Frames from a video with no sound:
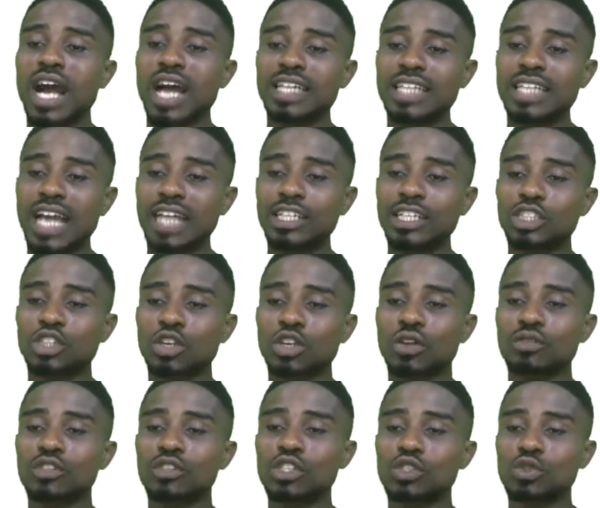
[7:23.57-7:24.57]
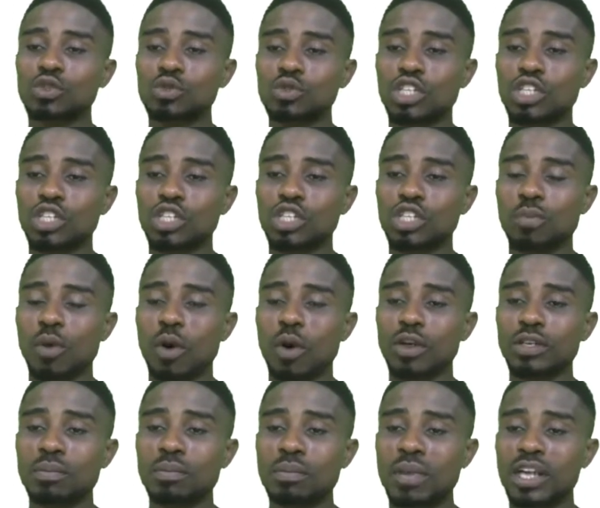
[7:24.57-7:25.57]
the addition of these two shapes,
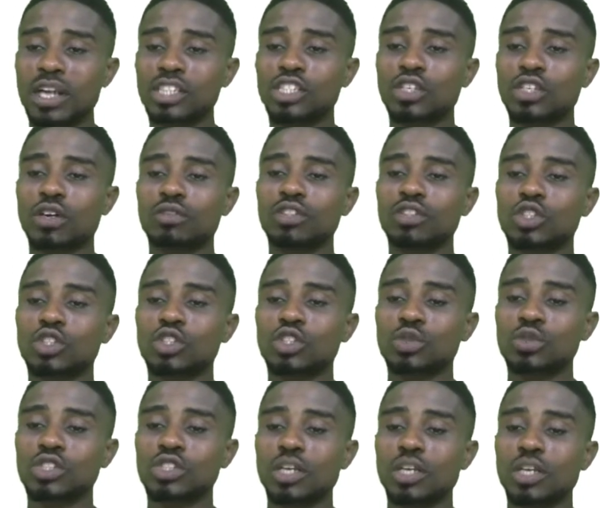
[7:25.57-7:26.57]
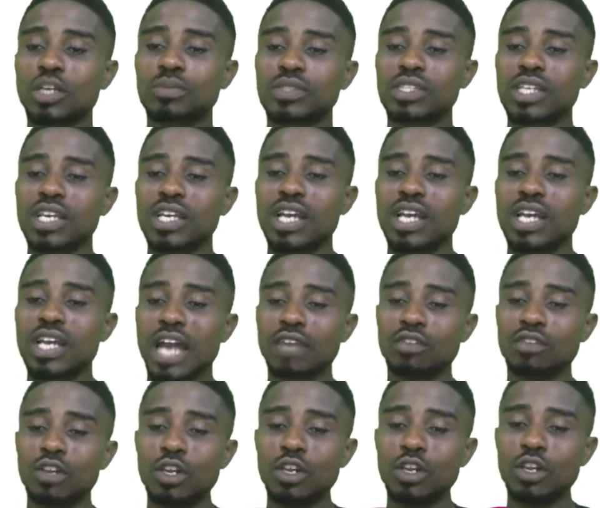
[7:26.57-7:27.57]
or the merging of these two shapes?
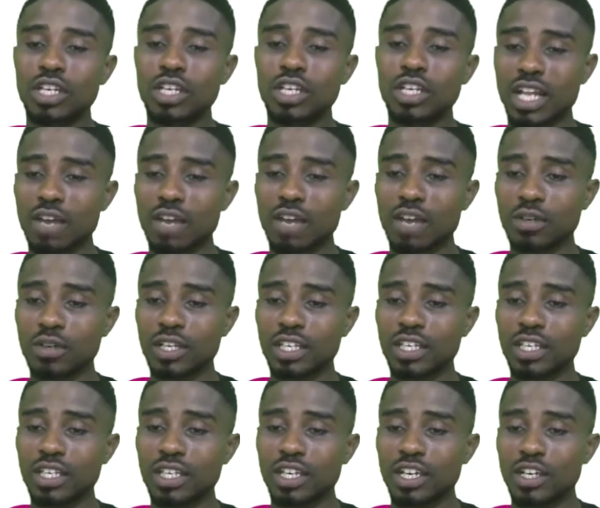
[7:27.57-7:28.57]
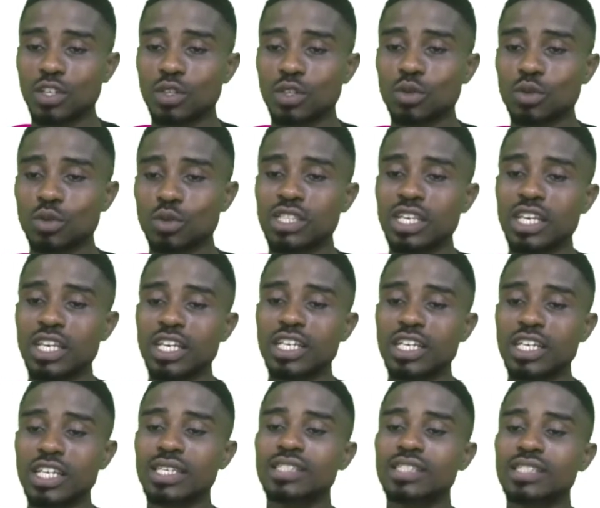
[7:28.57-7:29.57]
And if you look carefully, you will see
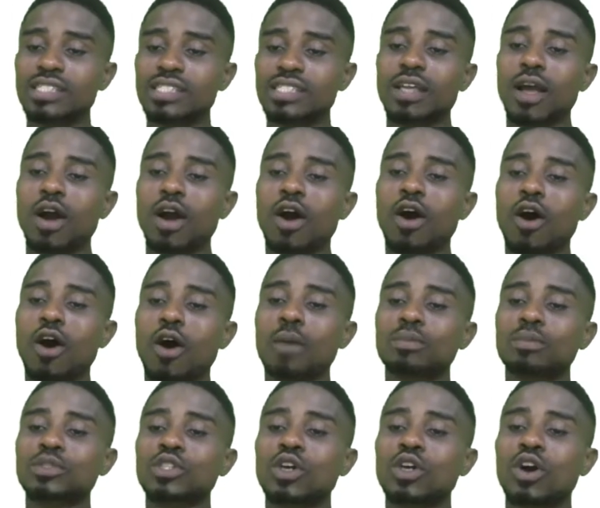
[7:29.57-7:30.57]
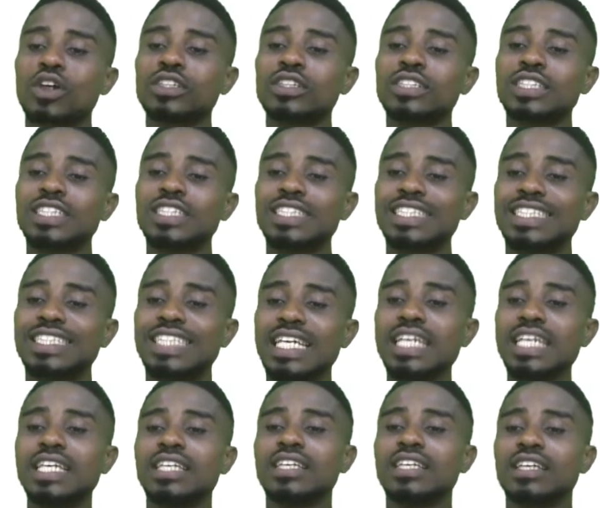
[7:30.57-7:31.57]
it is option
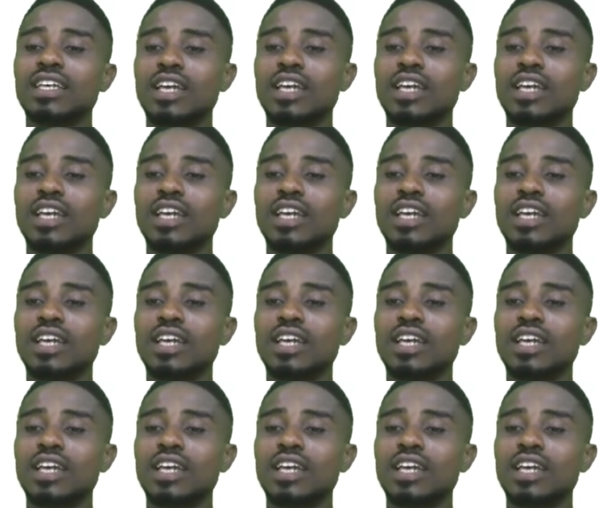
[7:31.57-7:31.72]
D.